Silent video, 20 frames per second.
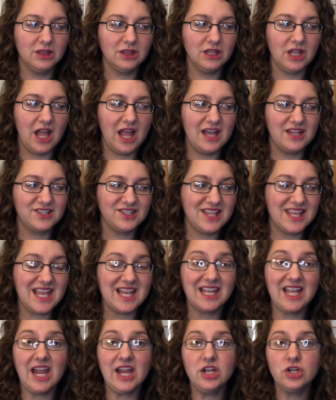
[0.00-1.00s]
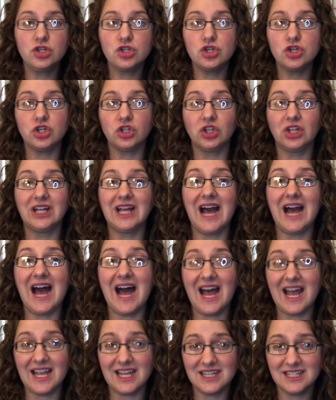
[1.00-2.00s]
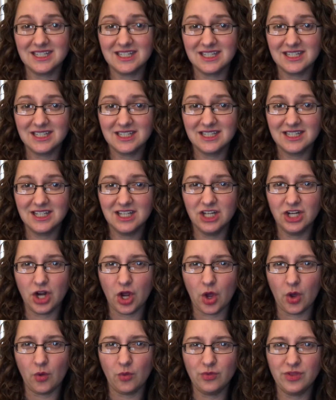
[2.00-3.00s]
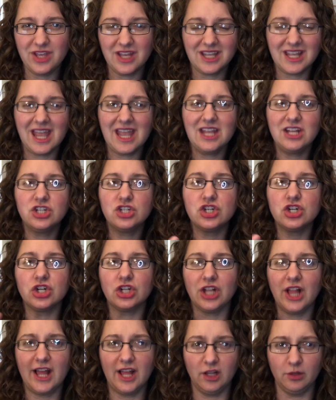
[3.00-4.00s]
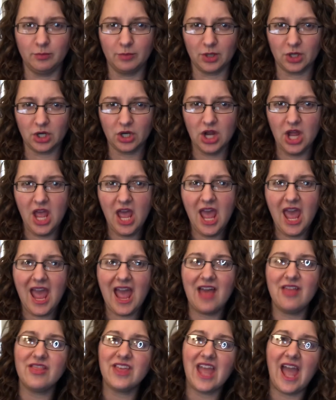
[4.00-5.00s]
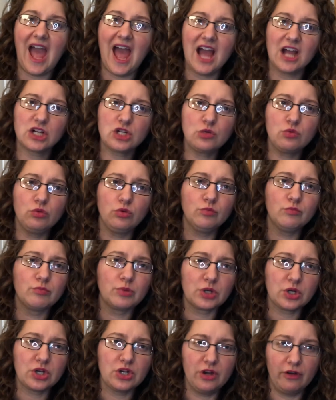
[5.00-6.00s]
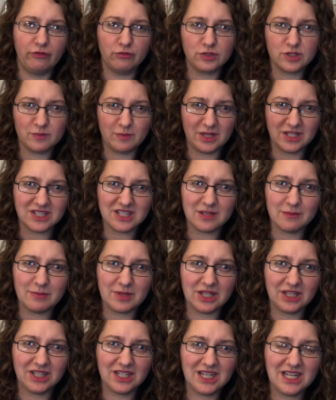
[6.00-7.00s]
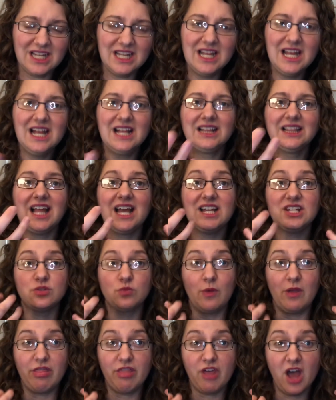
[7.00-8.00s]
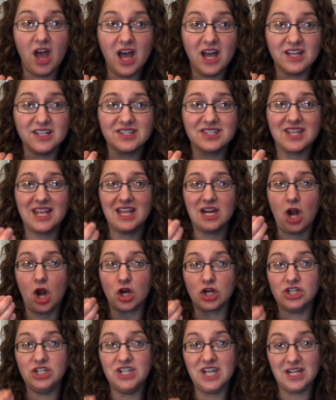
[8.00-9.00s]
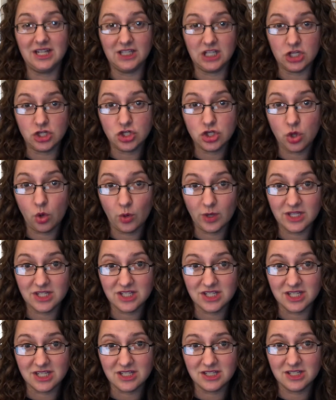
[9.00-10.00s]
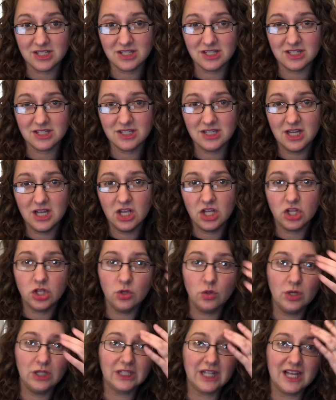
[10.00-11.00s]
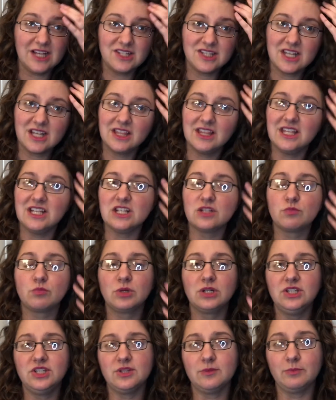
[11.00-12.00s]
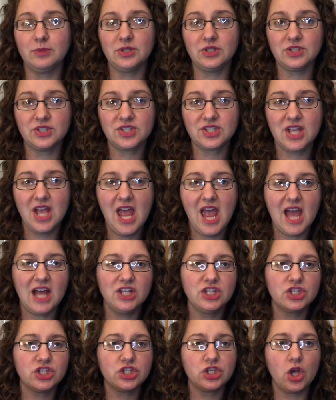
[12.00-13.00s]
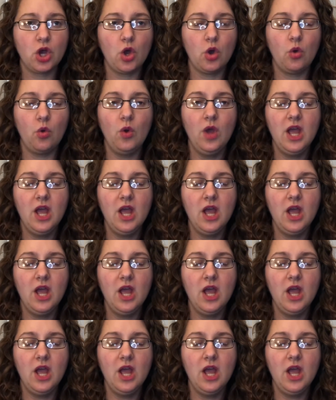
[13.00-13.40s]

as the occasional guide, the occasional helper, and the actual burden of responsibility lies with us in our daily choices, utilizing these principles. And so